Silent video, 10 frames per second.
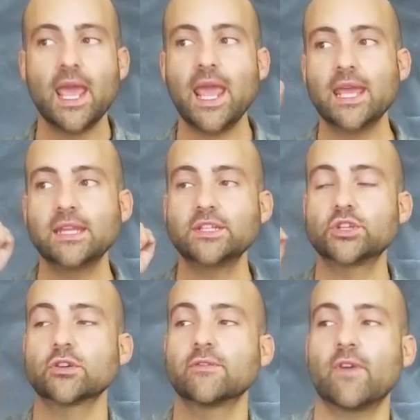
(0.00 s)
And it's
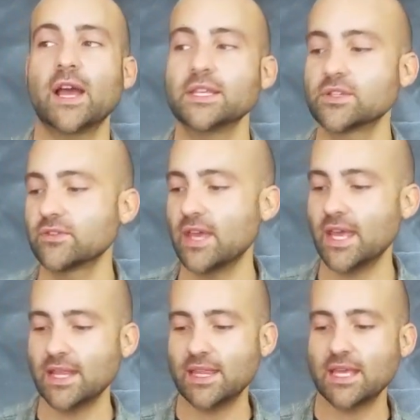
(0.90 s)
your advisor
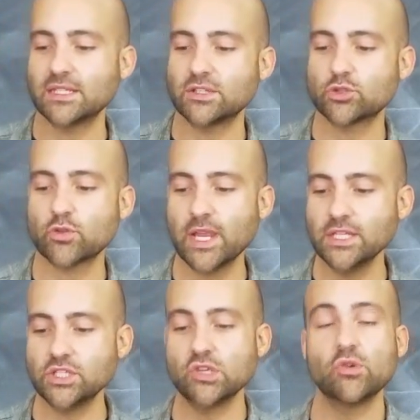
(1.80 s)
that, that
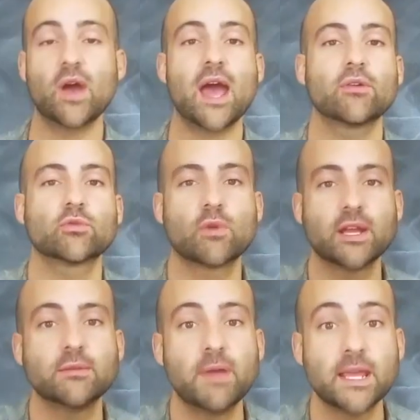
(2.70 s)
trains you how to
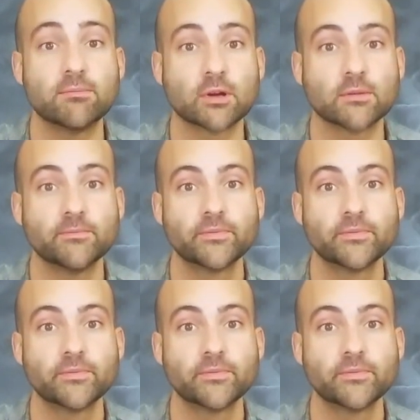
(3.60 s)
write a paper,